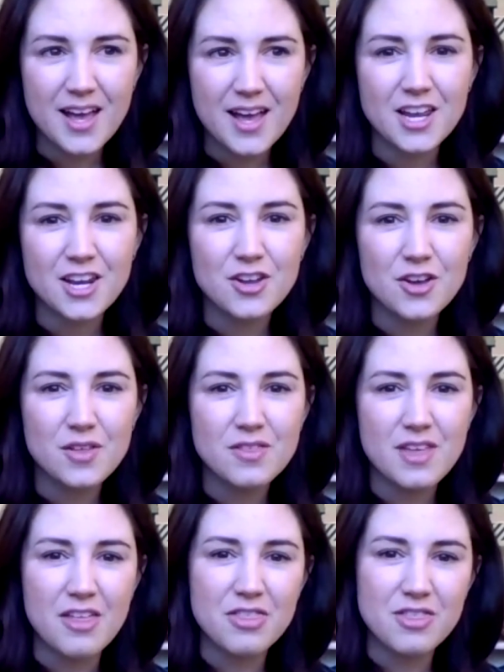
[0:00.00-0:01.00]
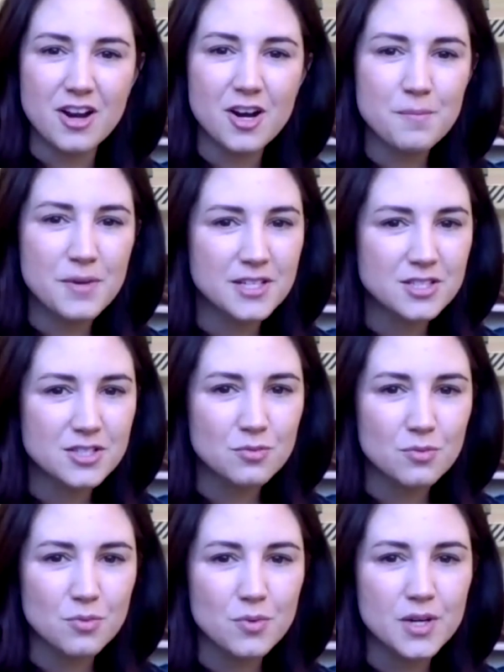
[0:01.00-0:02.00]
And I know that that therapist
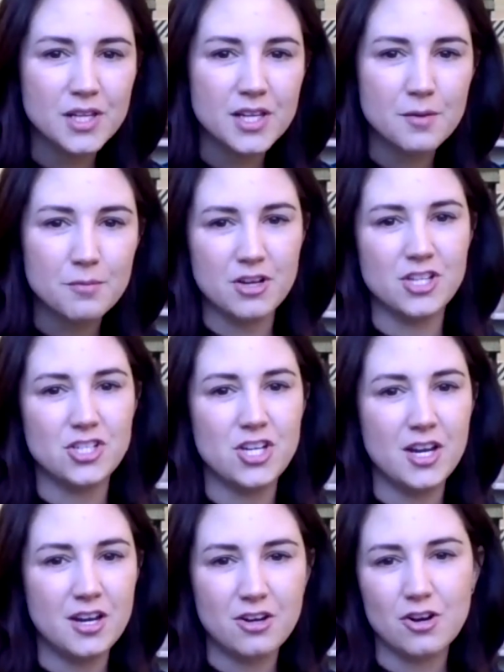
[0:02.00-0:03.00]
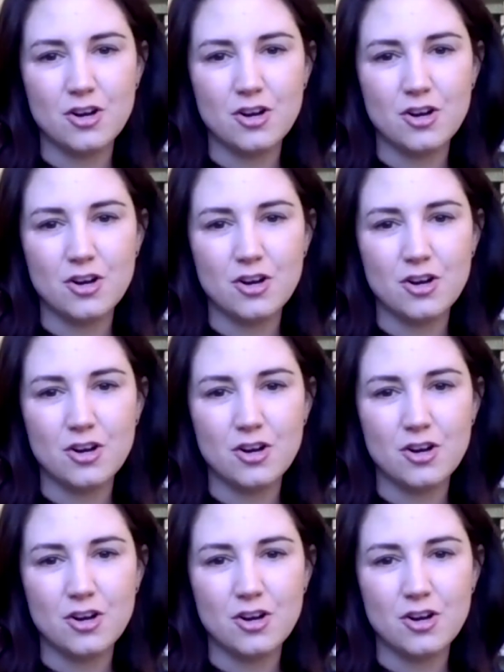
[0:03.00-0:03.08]
really appreciated your